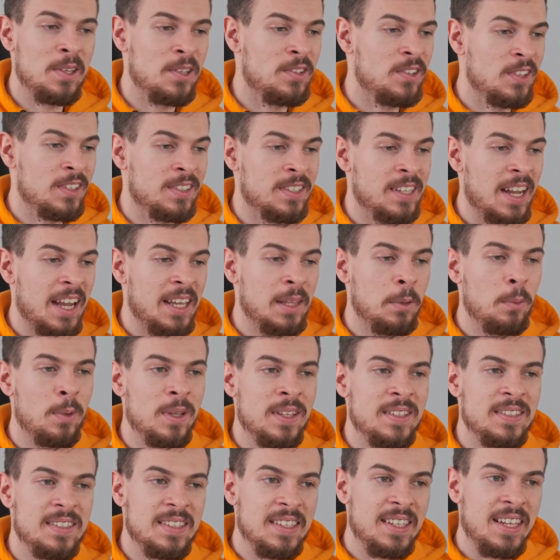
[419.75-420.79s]
just kind of want to
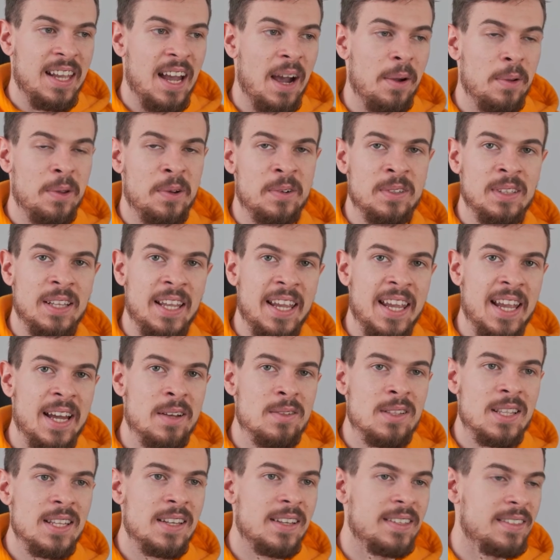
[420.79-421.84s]
see how your
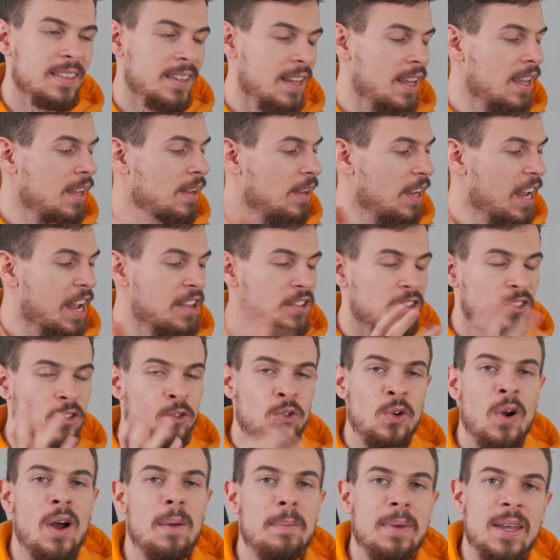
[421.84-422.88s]
layout looks, you can just
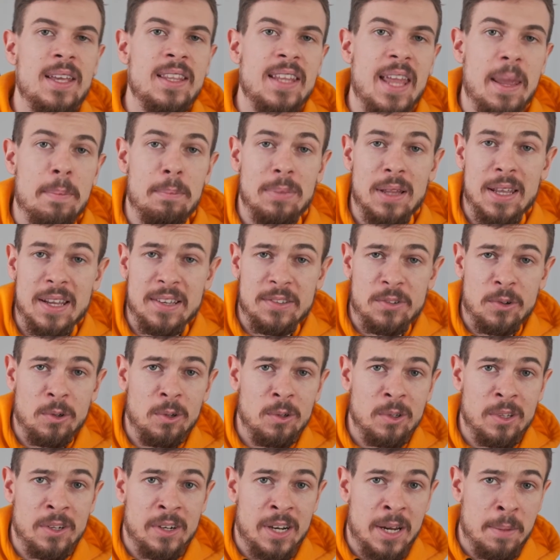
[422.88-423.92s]
drop in a
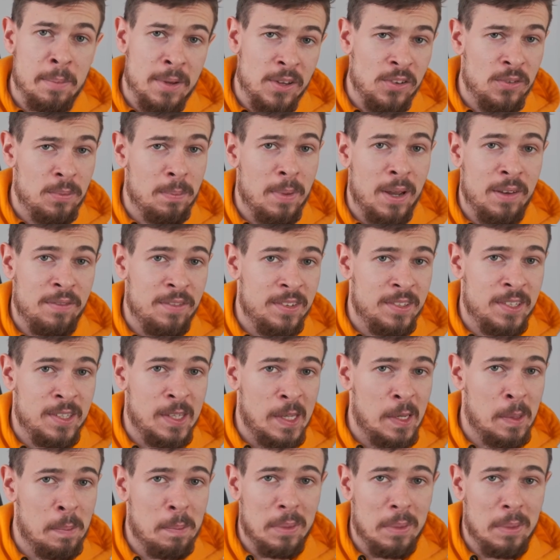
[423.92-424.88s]
placeholder image by visiting